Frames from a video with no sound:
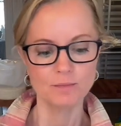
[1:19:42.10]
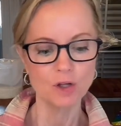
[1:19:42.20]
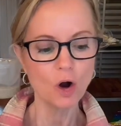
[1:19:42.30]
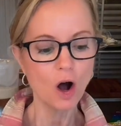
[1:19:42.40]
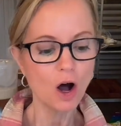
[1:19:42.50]

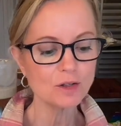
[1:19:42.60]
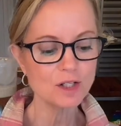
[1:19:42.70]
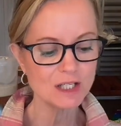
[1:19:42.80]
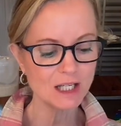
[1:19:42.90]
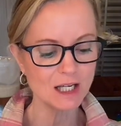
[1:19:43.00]
They're all
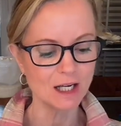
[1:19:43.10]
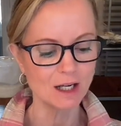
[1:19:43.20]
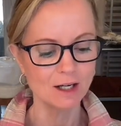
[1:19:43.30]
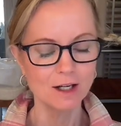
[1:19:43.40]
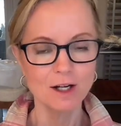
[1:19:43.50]

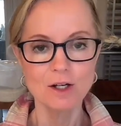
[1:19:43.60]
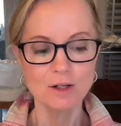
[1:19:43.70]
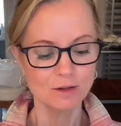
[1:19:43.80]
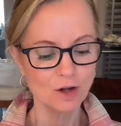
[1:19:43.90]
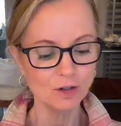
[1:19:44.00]
sticky.
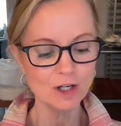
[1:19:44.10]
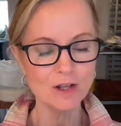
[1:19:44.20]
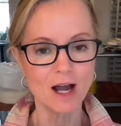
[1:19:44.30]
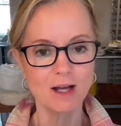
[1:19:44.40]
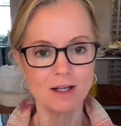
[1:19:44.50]
Oh, look
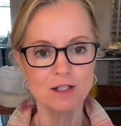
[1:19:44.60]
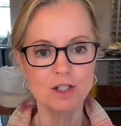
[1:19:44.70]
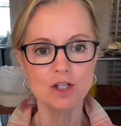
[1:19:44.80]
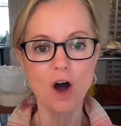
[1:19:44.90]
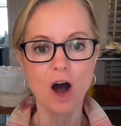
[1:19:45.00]
at that, it's
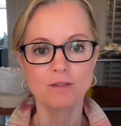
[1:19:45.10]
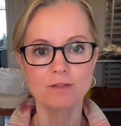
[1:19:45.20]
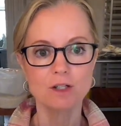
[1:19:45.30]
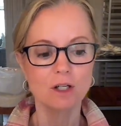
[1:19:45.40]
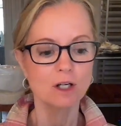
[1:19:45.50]

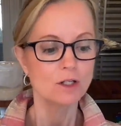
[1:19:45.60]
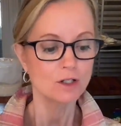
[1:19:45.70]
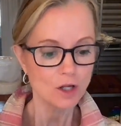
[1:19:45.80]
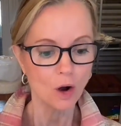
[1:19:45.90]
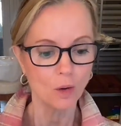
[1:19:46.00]
soft.
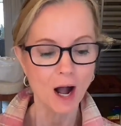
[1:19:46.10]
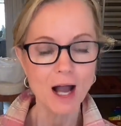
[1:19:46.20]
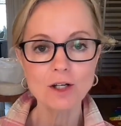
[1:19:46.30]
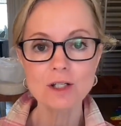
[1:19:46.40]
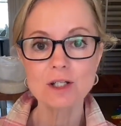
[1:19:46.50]
So
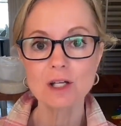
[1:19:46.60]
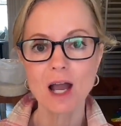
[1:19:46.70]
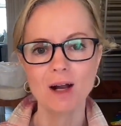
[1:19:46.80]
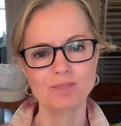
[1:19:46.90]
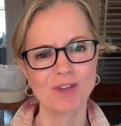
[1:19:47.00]
I could
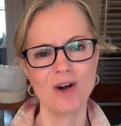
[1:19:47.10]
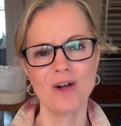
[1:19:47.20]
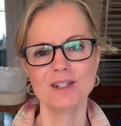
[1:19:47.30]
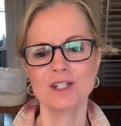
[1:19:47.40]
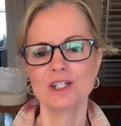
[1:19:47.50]
say, oh,
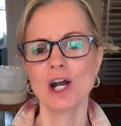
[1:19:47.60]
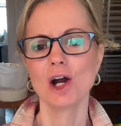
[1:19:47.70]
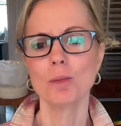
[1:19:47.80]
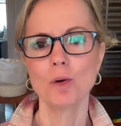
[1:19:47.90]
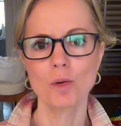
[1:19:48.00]
that's a
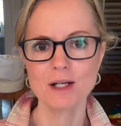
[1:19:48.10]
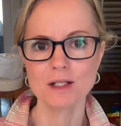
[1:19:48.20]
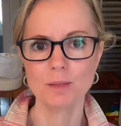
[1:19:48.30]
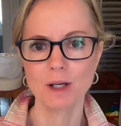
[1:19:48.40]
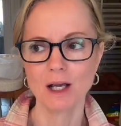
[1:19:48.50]
terrible
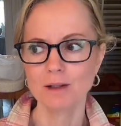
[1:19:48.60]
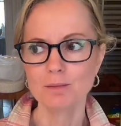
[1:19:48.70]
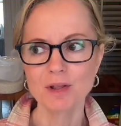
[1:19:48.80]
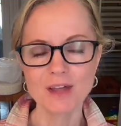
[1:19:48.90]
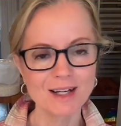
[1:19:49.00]
recipe,
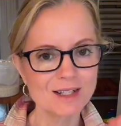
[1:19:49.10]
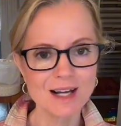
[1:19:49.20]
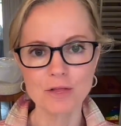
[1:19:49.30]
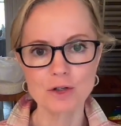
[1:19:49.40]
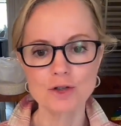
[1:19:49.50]
but that's
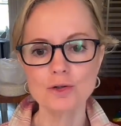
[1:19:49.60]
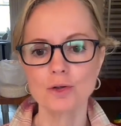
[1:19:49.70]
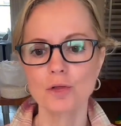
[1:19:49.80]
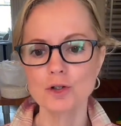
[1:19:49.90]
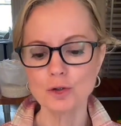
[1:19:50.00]
not the
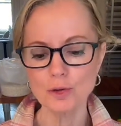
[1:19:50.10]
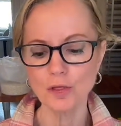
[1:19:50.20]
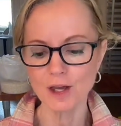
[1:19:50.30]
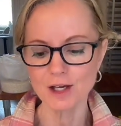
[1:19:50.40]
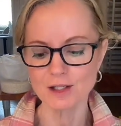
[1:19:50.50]
truth. The
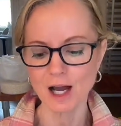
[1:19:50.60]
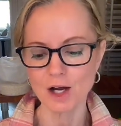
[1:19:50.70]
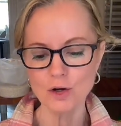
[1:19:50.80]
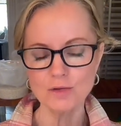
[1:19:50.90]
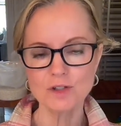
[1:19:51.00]
truth is I
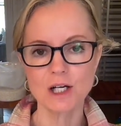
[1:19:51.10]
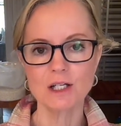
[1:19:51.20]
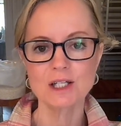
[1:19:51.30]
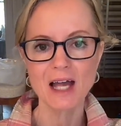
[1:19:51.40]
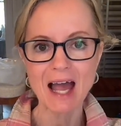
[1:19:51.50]
could have
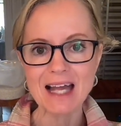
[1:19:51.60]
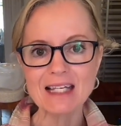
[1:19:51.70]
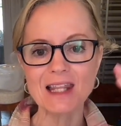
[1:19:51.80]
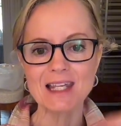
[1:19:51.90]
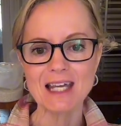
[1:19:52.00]
done
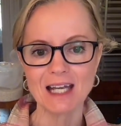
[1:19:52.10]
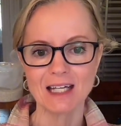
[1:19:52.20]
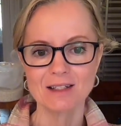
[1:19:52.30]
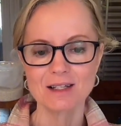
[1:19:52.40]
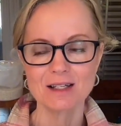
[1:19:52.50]
10
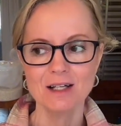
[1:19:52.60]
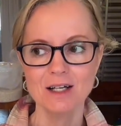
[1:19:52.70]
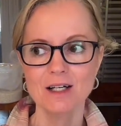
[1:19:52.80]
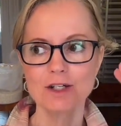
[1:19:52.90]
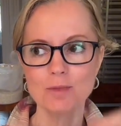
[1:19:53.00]
things
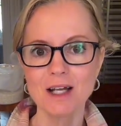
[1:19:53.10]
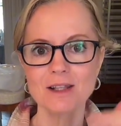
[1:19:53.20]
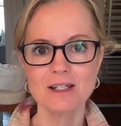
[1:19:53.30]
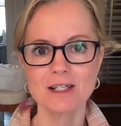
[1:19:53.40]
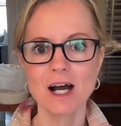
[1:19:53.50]
to make
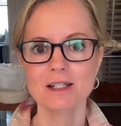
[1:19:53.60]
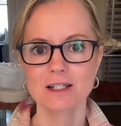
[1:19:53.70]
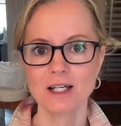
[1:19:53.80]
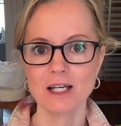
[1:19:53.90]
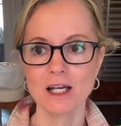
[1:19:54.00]
these not
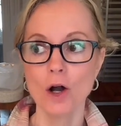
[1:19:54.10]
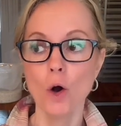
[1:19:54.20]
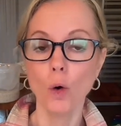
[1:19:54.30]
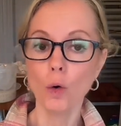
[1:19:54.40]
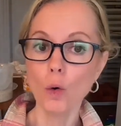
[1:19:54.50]
sticky,
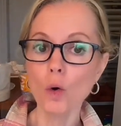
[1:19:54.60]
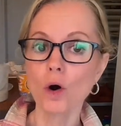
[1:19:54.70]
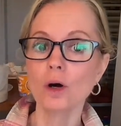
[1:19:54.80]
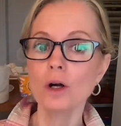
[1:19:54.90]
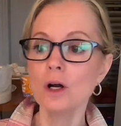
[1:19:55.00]

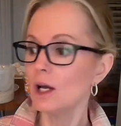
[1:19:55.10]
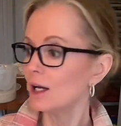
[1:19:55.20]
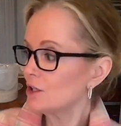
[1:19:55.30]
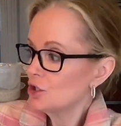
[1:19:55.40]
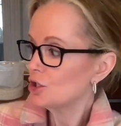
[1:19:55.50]
or
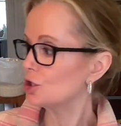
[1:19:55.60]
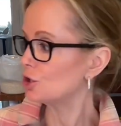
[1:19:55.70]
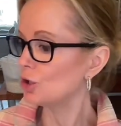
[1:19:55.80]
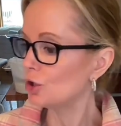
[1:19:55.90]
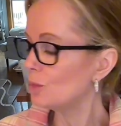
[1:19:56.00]
it's just
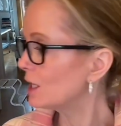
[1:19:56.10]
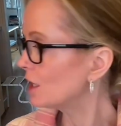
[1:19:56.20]
too humid